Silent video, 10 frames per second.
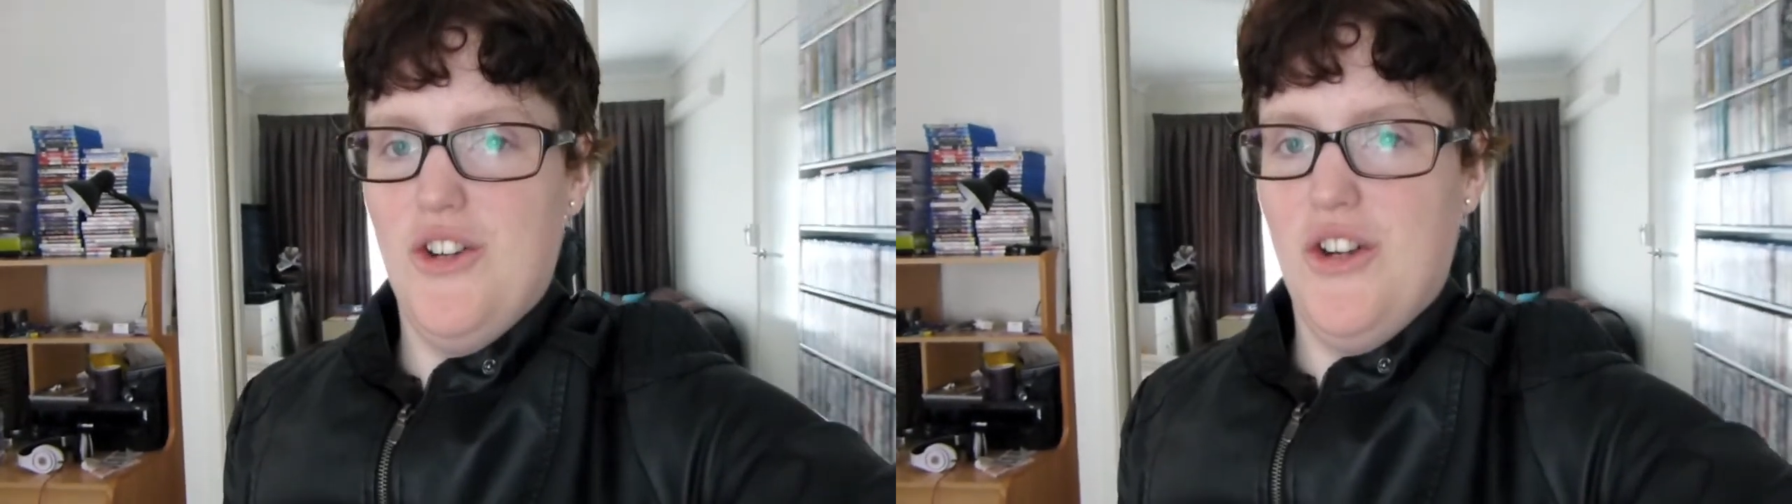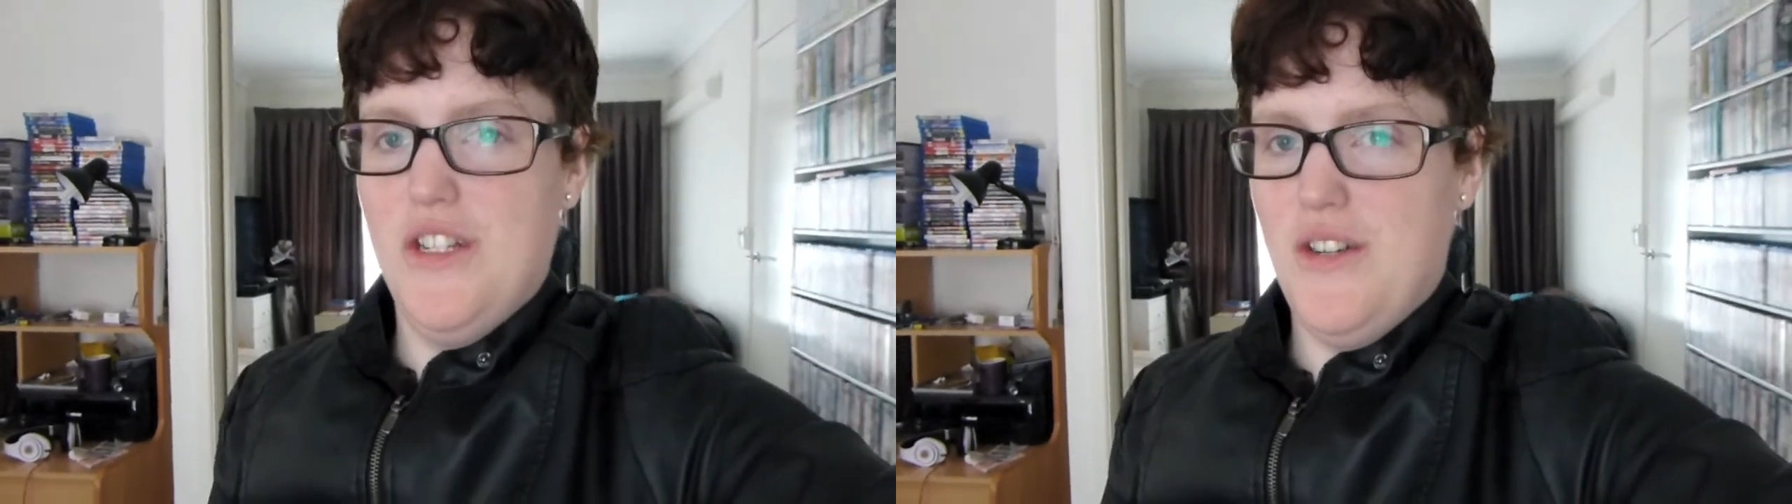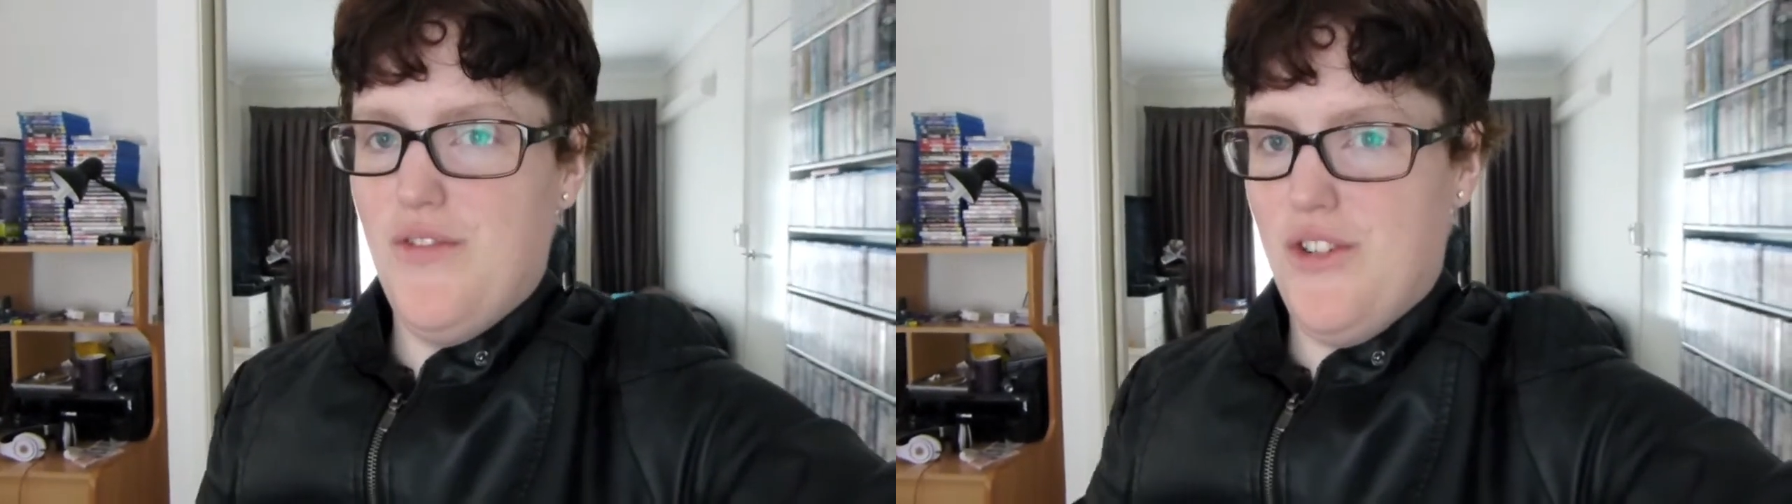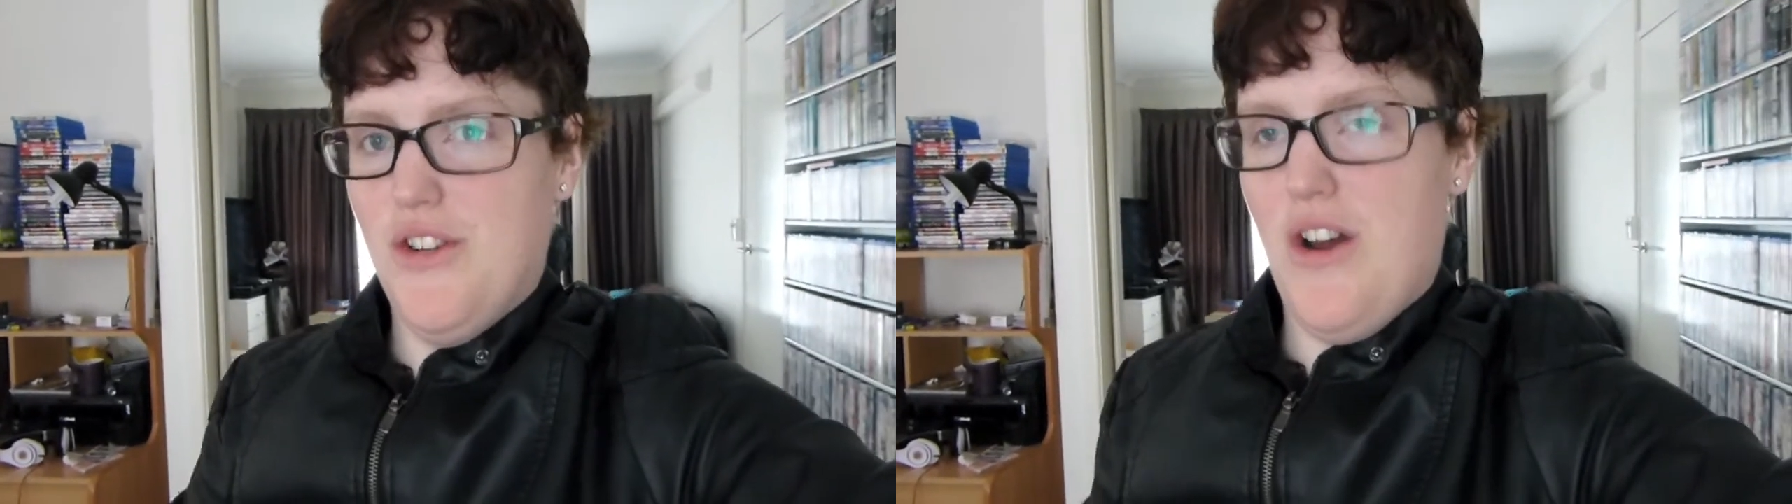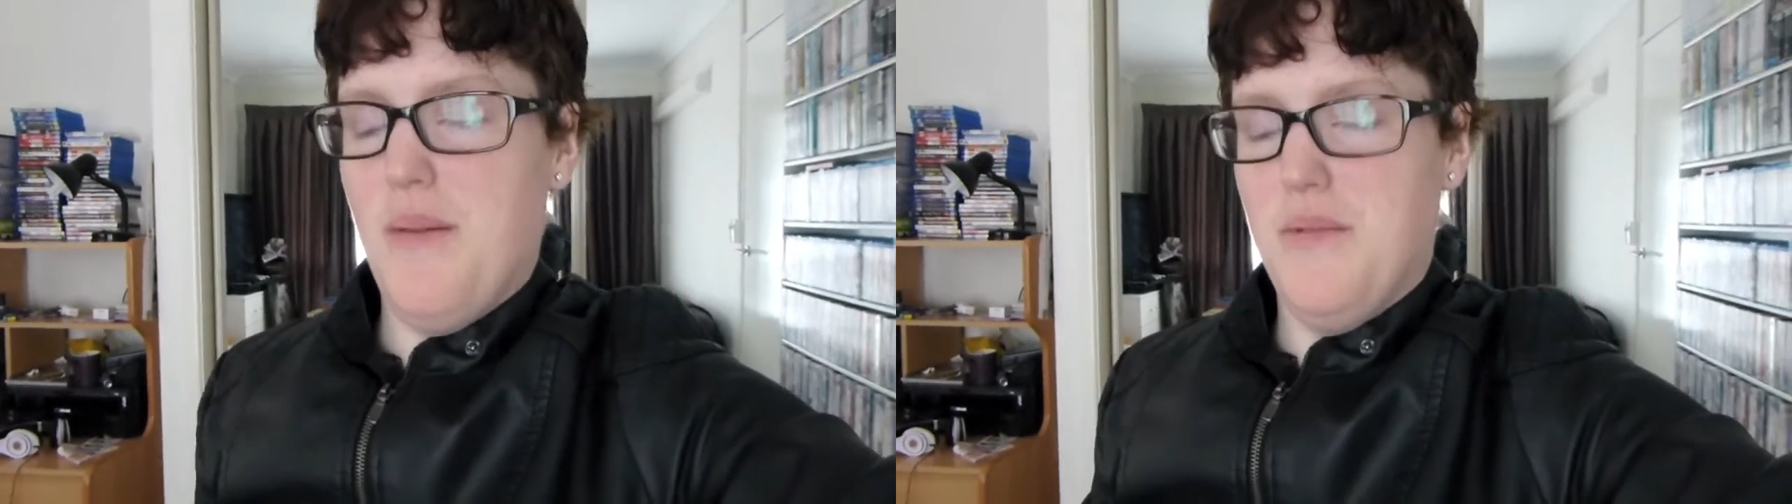you know,
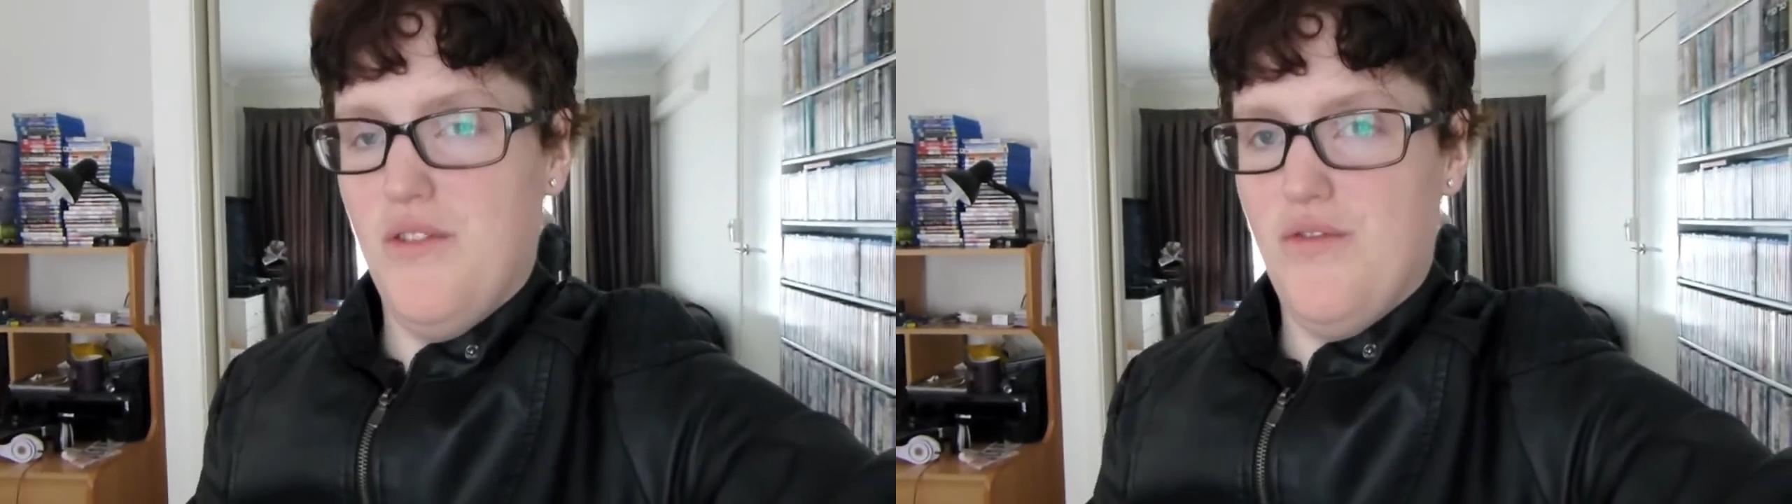different types